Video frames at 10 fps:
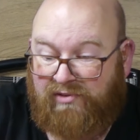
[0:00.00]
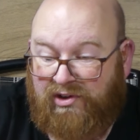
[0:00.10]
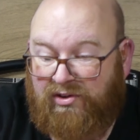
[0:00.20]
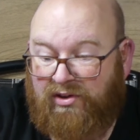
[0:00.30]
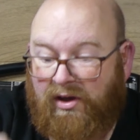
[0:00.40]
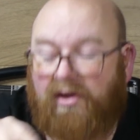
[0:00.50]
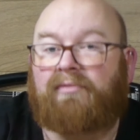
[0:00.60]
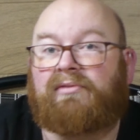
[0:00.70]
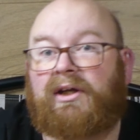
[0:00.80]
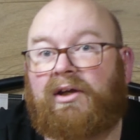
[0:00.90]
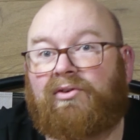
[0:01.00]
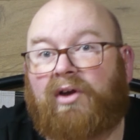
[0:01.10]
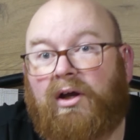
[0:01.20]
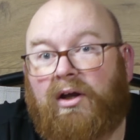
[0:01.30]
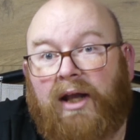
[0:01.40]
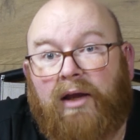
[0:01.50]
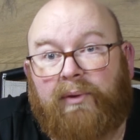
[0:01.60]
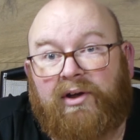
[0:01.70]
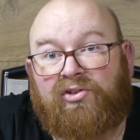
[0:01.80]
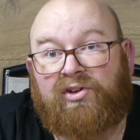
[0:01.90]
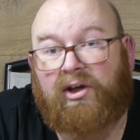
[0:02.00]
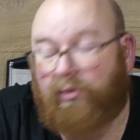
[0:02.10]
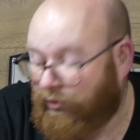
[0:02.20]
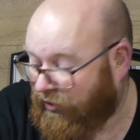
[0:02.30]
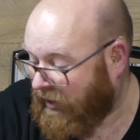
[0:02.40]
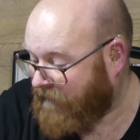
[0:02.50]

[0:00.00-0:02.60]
these light wings use,